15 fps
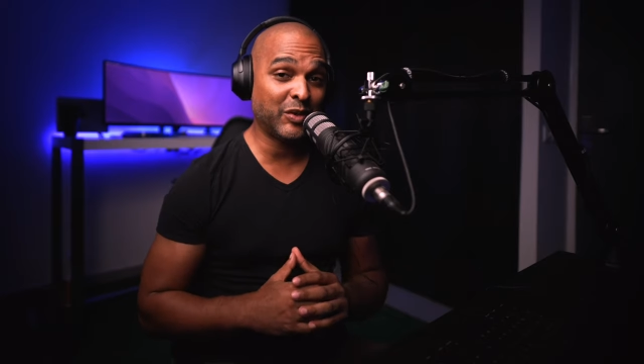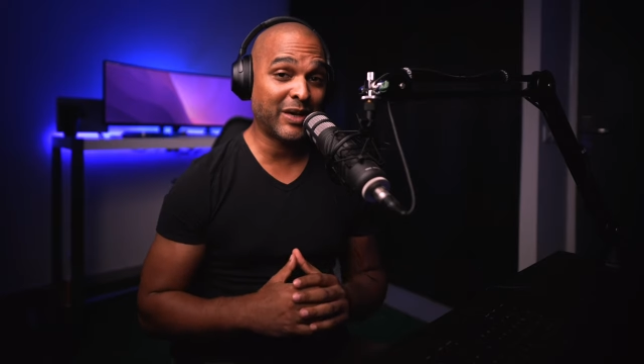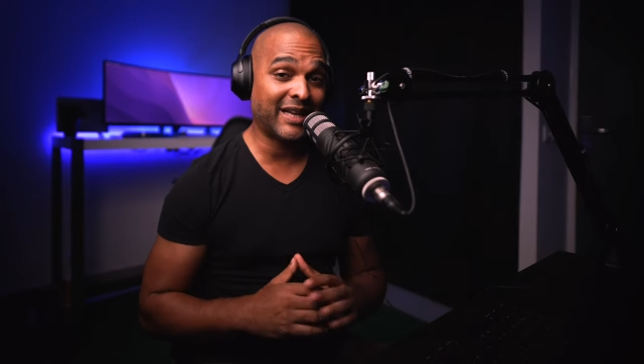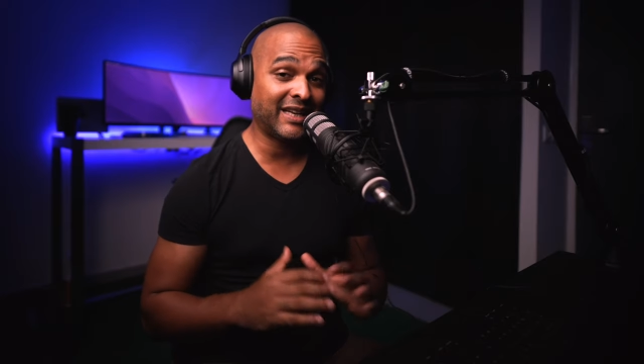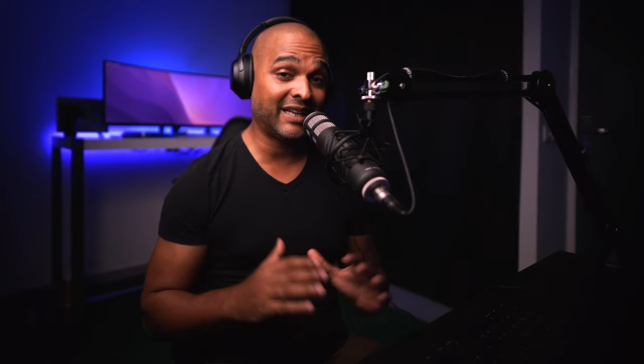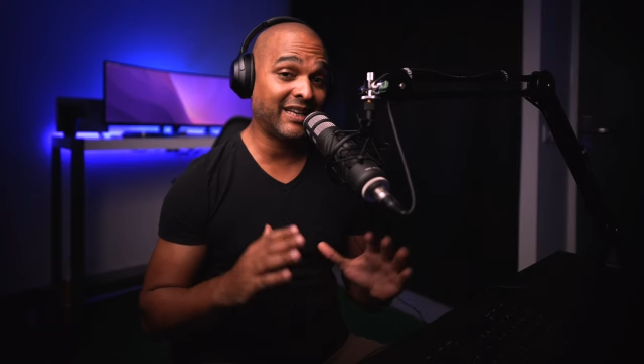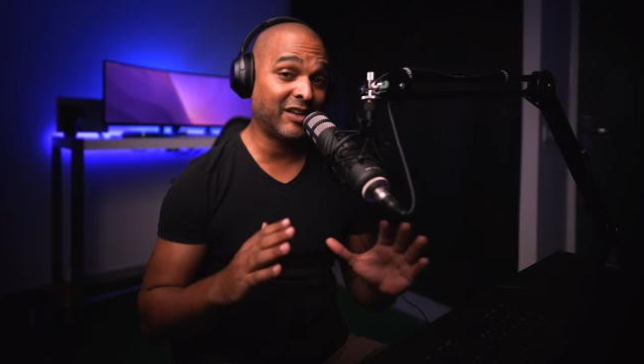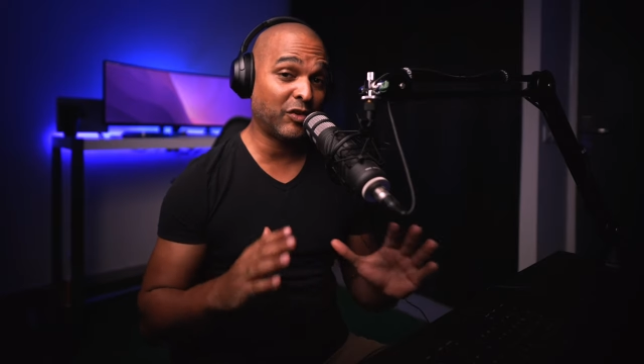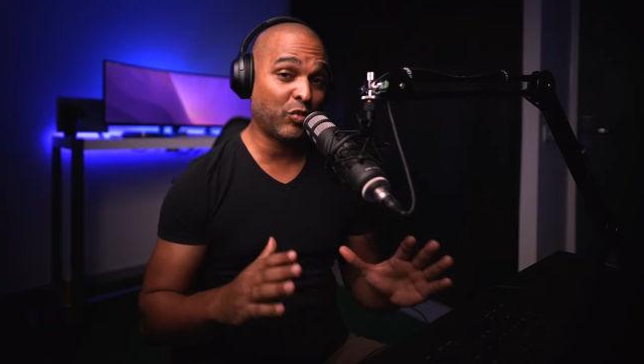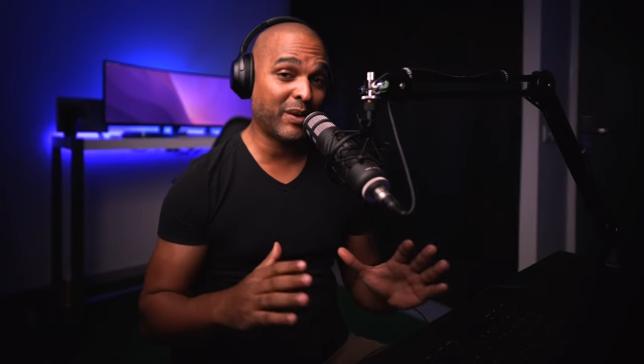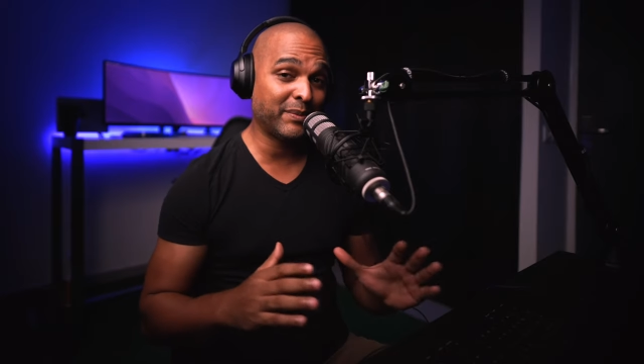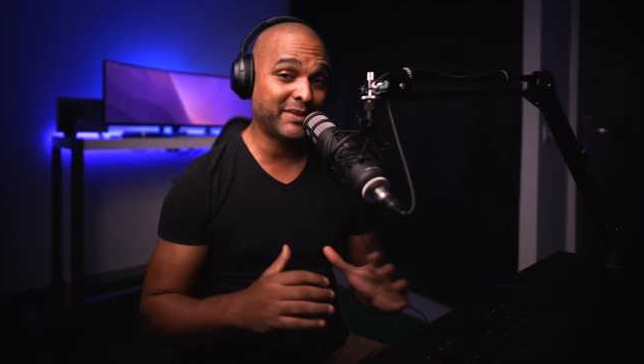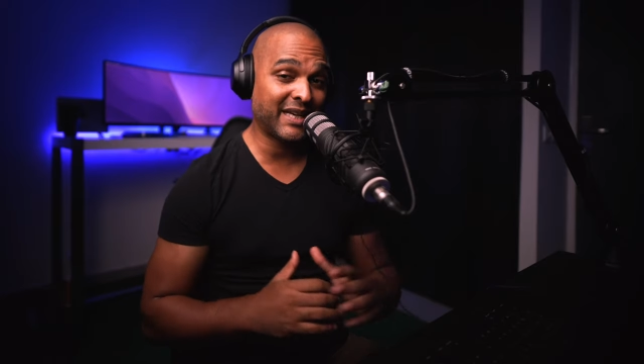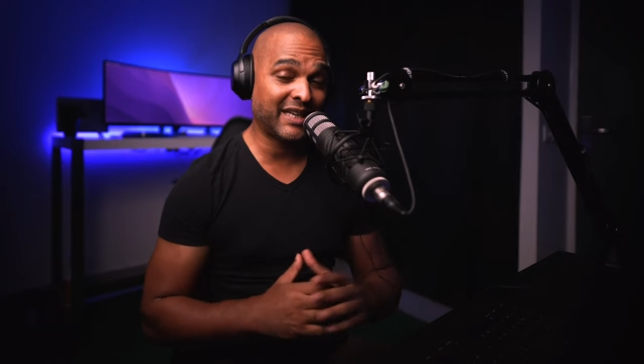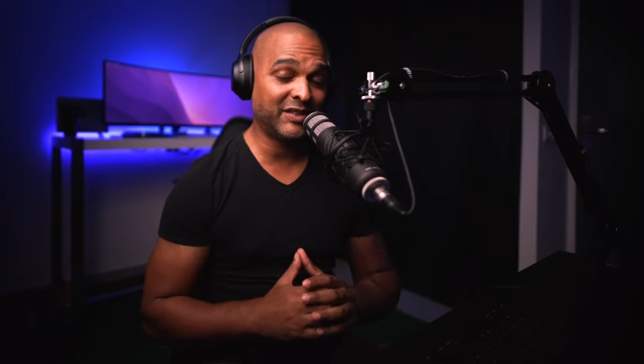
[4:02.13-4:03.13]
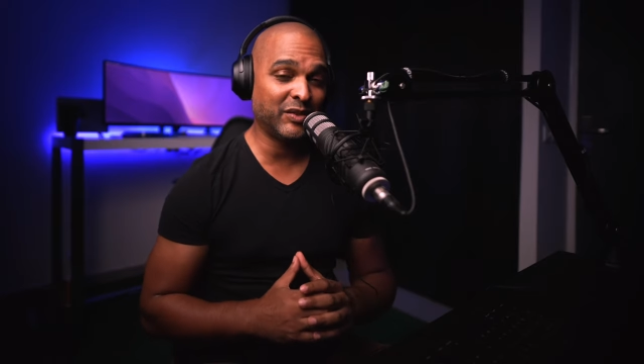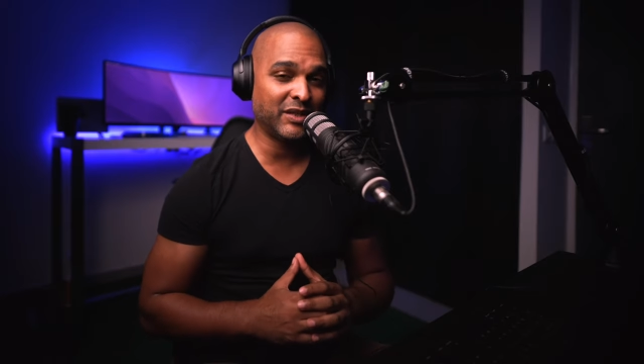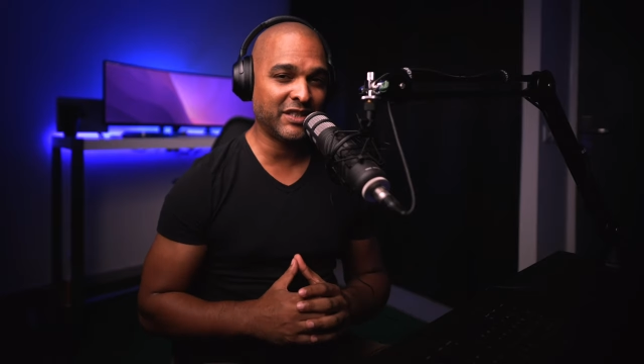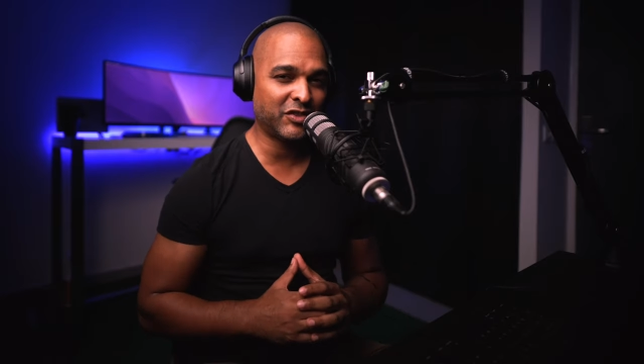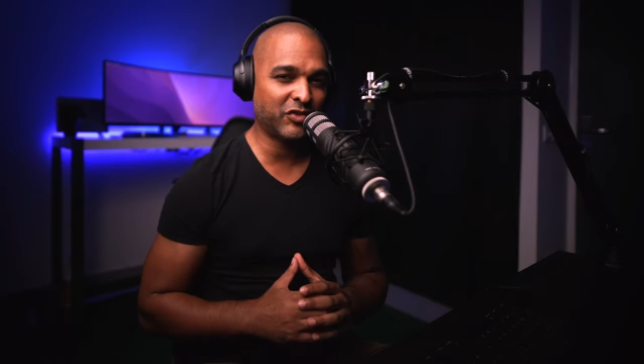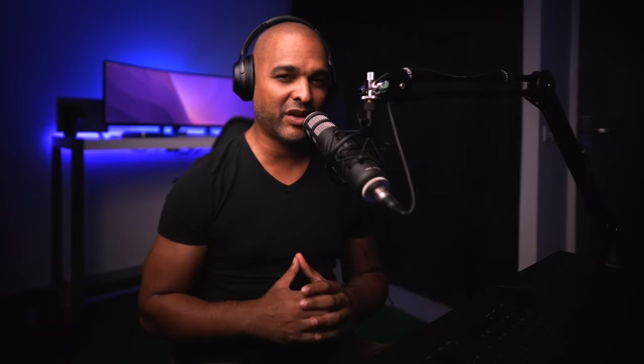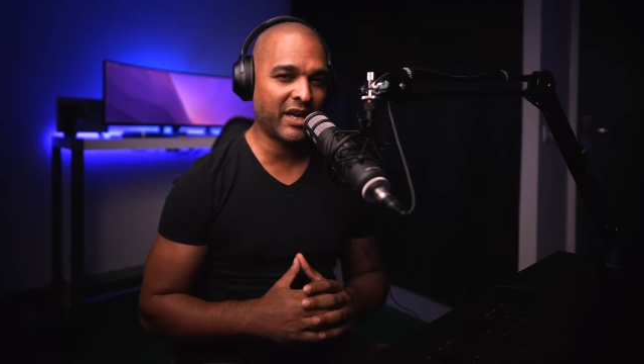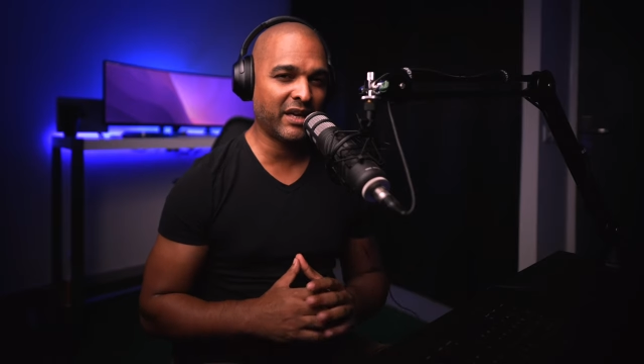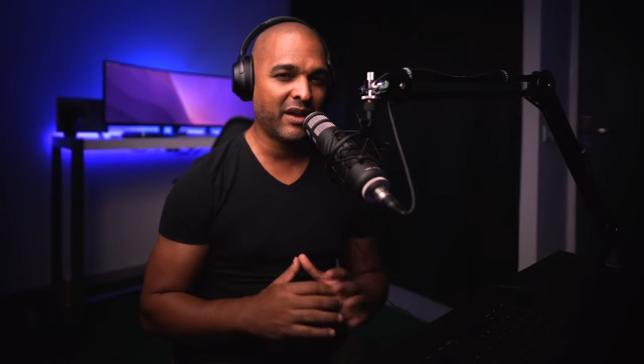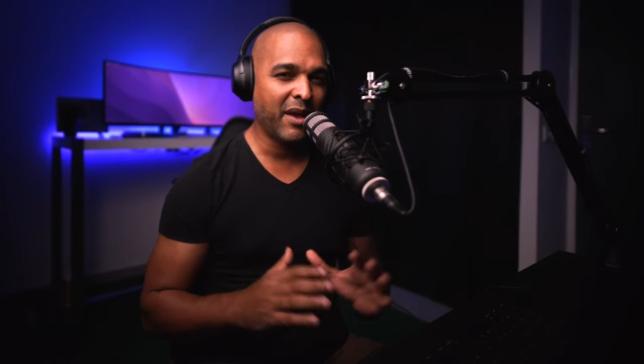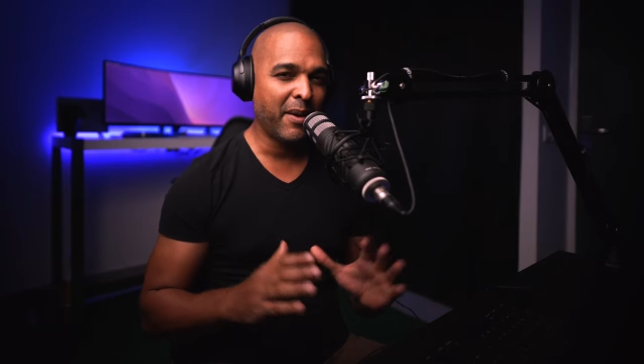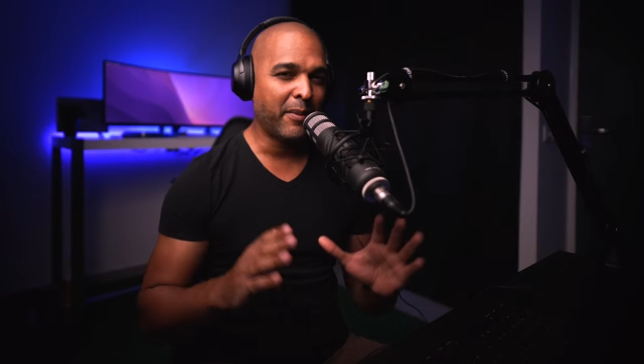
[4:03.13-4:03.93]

add another website to this trend,